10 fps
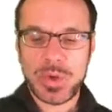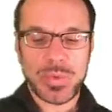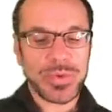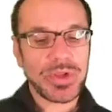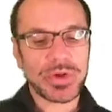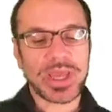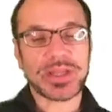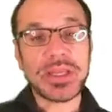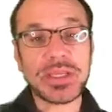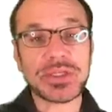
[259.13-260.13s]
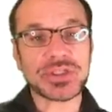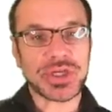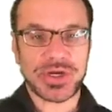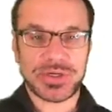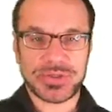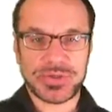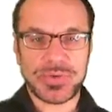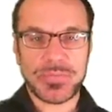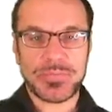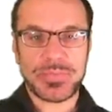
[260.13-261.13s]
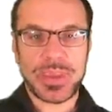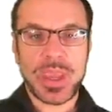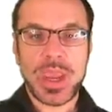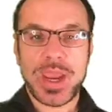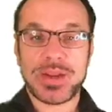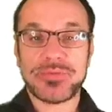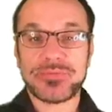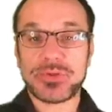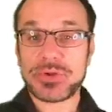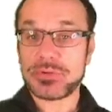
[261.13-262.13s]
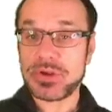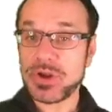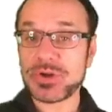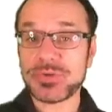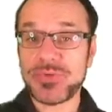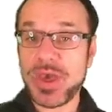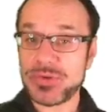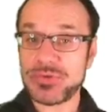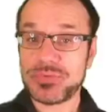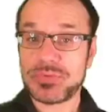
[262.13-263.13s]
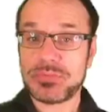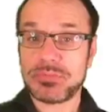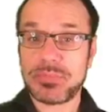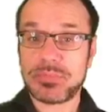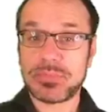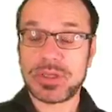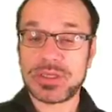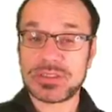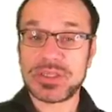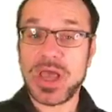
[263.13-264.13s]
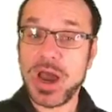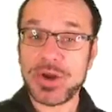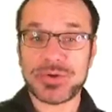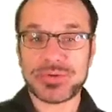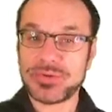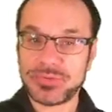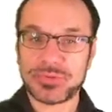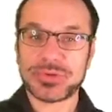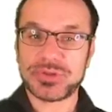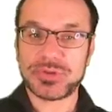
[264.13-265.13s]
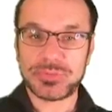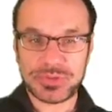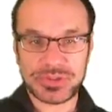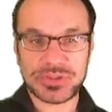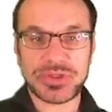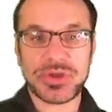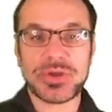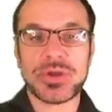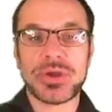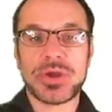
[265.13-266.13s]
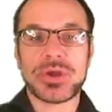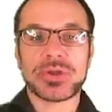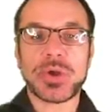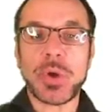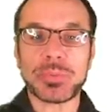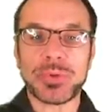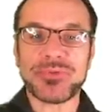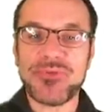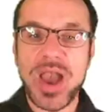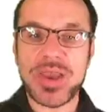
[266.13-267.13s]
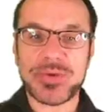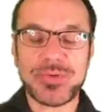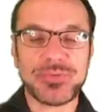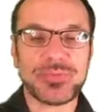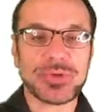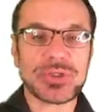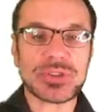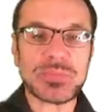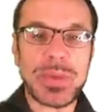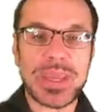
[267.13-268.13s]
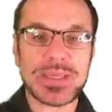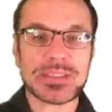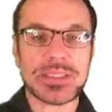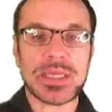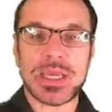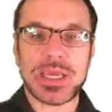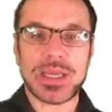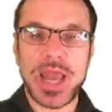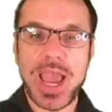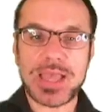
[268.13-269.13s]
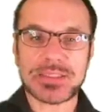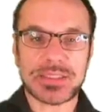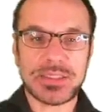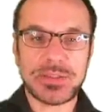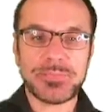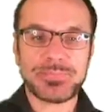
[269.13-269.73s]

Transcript: We look at each character, and if the character value is higher than 32, which is the code point value for the space in ASCII,